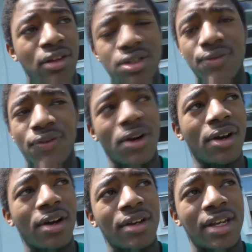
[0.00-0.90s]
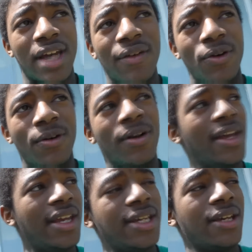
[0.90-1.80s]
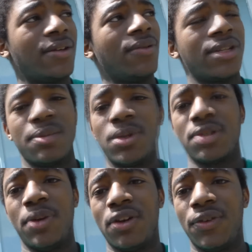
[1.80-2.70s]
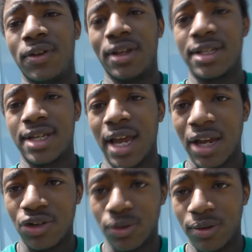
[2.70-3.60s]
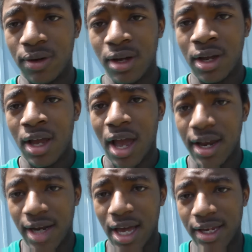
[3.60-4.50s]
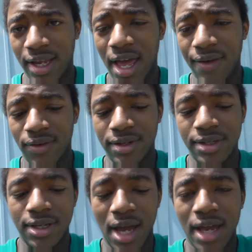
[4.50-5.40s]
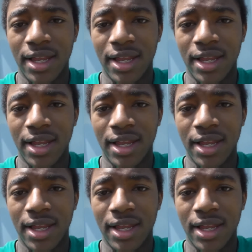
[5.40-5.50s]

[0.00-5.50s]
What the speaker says: Lucifer, the devil, he was the most beautifulest angel and out of the heavens.